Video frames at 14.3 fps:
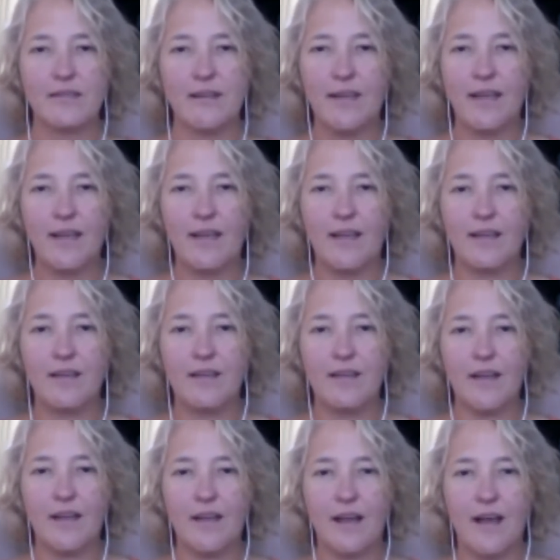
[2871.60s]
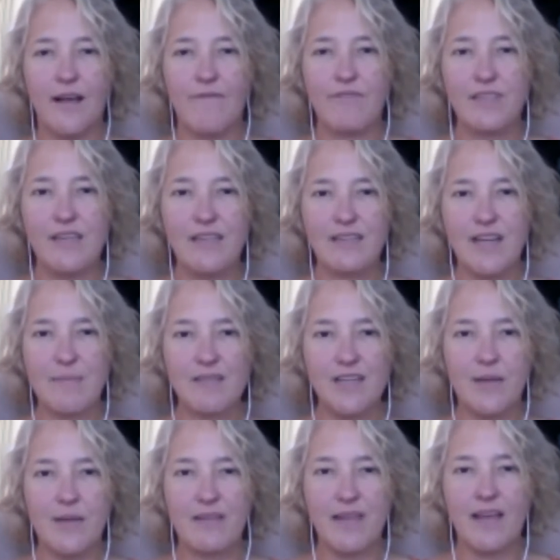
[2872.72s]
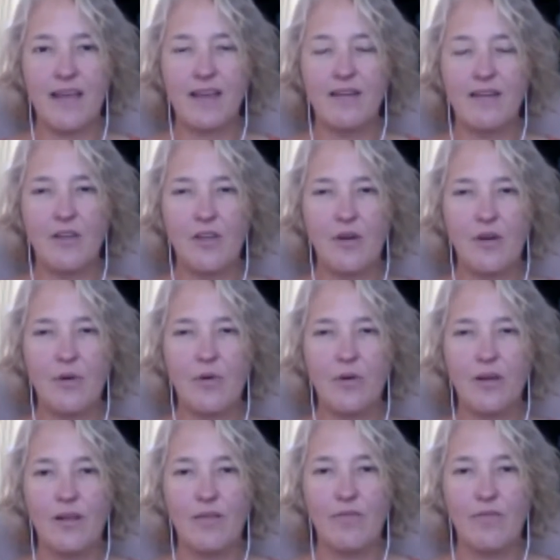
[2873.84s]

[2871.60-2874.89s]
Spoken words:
And I've seen time and time again, you know,